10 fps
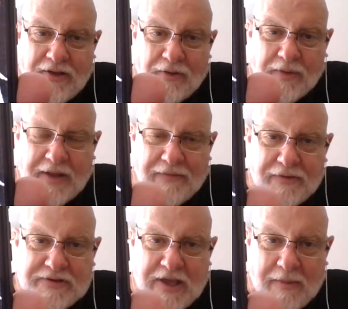When they
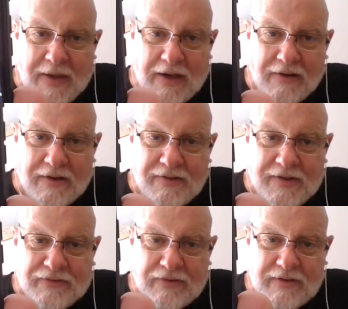first came out,
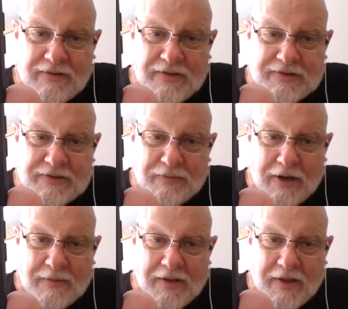this is
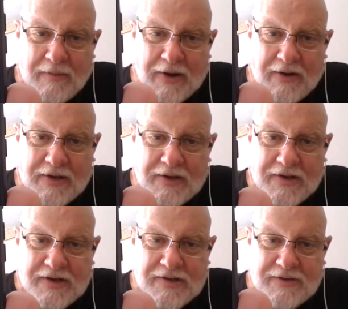probably the American
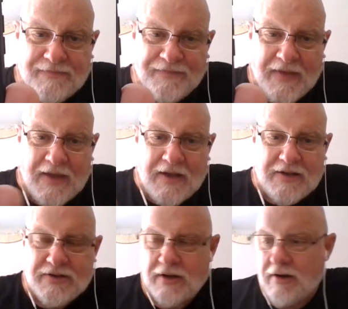edition.
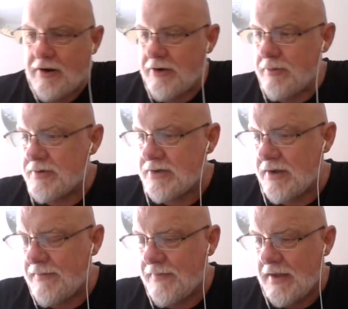John Gardner
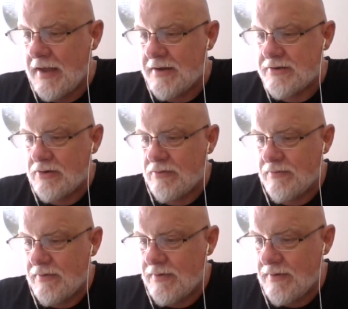he had his
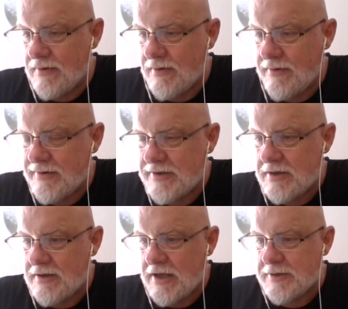own
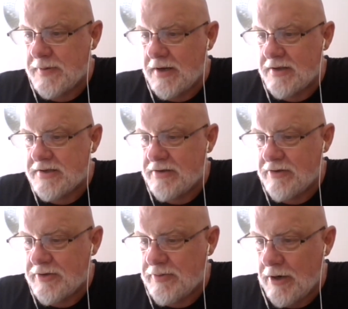espionage
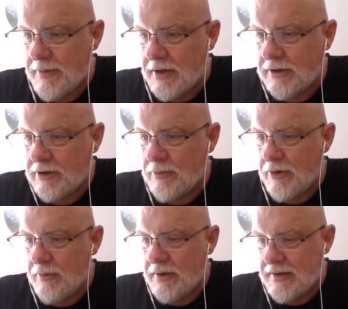series, probably a little
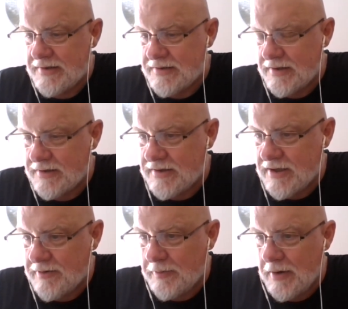more realistic than
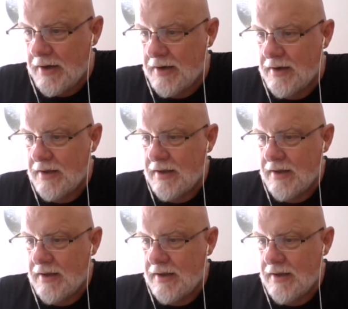James Bond.